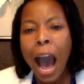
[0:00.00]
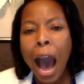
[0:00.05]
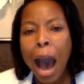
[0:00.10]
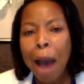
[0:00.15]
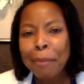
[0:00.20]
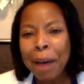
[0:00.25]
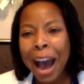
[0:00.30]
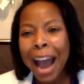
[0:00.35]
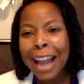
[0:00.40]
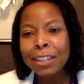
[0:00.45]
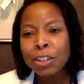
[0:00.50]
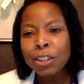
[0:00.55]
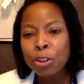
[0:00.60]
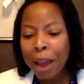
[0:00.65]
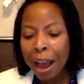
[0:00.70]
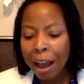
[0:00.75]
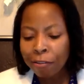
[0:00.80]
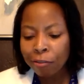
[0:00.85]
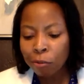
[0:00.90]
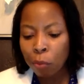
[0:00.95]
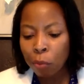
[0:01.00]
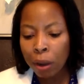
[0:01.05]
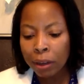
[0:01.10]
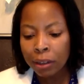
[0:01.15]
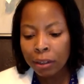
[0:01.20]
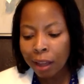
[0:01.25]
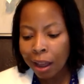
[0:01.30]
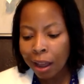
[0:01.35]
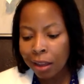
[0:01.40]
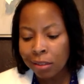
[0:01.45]
I do have
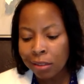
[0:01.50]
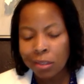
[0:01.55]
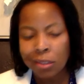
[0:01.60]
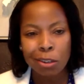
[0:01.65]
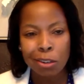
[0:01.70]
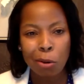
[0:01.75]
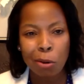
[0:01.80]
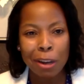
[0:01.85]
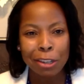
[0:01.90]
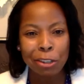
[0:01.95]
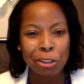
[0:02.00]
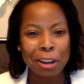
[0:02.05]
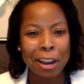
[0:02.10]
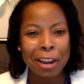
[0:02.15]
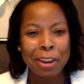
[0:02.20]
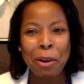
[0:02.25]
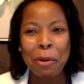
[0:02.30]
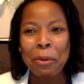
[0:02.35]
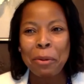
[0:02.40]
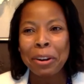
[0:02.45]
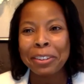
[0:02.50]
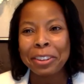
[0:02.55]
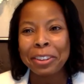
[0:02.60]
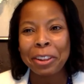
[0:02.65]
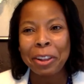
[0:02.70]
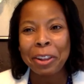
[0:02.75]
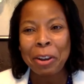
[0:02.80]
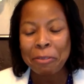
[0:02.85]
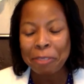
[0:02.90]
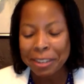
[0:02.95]
one last question. I know we're a
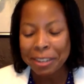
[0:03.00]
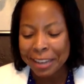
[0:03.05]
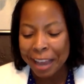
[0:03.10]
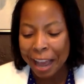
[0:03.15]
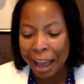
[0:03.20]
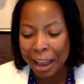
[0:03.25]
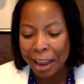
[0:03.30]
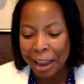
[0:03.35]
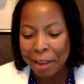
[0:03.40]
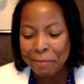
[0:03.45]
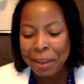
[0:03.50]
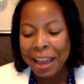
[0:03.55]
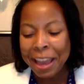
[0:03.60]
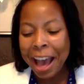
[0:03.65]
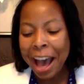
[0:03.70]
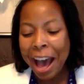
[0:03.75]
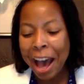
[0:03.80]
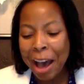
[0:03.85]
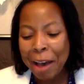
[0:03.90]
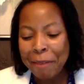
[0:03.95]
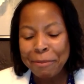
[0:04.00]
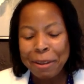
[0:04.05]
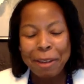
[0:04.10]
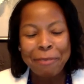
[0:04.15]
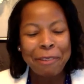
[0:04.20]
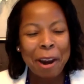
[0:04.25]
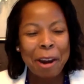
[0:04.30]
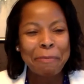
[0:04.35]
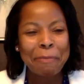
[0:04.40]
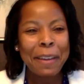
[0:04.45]
little over time, but
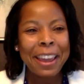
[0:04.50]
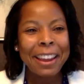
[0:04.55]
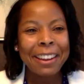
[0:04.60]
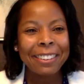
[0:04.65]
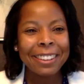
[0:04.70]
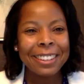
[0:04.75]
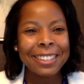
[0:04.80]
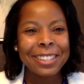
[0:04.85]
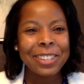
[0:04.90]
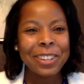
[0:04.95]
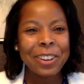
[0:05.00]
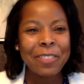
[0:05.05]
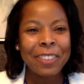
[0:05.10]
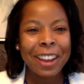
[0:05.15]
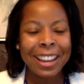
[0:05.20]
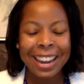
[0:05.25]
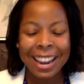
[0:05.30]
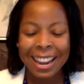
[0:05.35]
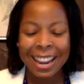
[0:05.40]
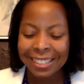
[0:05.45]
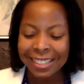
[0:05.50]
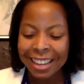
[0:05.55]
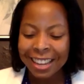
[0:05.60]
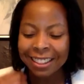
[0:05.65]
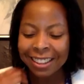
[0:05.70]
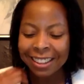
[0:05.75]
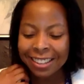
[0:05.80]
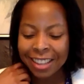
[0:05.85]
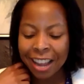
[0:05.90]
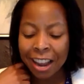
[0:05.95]
if our panelists don't mind answering
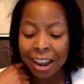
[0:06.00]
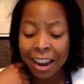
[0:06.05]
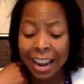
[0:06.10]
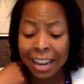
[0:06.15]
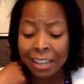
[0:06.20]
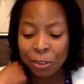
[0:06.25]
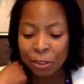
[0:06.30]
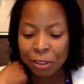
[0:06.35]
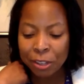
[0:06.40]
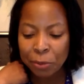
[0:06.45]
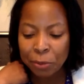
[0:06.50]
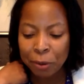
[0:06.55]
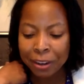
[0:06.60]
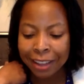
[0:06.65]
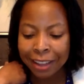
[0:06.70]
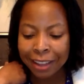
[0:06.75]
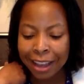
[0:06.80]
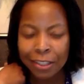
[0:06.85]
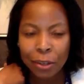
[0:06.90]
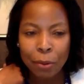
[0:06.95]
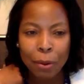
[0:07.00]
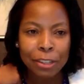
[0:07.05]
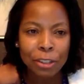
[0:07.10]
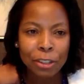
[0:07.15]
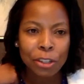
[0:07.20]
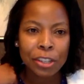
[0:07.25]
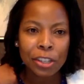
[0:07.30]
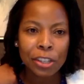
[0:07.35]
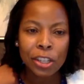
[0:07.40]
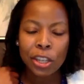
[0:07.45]
this one last
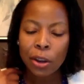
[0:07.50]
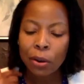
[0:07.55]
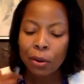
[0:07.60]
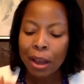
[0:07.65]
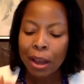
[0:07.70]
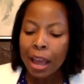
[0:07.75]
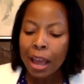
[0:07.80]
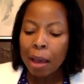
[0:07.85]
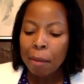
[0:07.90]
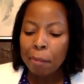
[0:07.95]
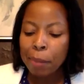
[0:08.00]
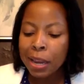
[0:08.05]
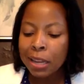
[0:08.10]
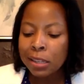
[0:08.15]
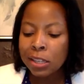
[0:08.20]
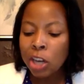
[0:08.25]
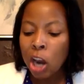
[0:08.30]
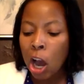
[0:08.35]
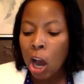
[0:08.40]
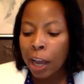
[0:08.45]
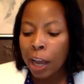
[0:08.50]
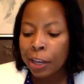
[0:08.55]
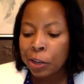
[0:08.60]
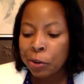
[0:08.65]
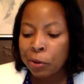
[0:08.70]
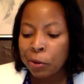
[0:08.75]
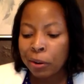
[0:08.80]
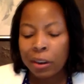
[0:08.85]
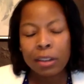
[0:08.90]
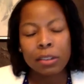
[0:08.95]
question. So based on
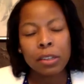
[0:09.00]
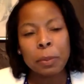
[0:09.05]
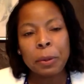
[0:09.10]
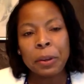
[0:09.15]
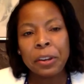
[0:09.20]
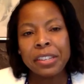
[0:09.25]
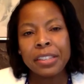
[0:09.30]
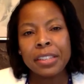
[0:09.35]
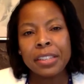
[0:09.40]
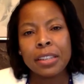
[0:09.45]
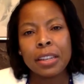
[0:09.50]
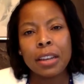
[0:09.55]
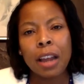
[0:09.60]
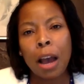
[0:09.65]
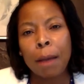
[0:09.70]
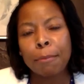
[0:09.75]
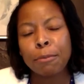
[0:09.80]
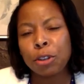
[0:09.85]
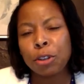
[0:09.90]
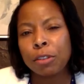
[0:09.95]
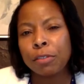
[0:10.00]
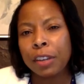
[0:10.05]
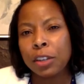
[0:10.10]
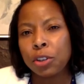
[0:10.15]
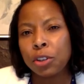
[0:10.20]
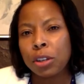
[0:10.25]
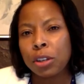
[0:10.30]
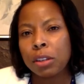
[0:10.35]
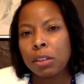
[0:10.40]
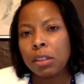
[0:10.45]
your experiences and
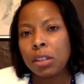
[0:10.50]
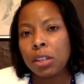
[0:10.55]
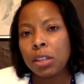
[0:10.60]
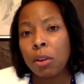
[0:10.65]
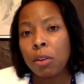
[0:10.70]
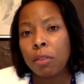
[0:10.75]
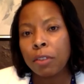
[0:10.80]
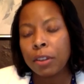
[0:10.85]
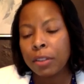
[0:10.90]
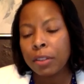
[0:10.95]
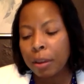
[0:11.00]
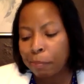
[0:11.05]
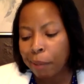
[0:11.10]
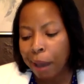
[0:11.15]
observations over the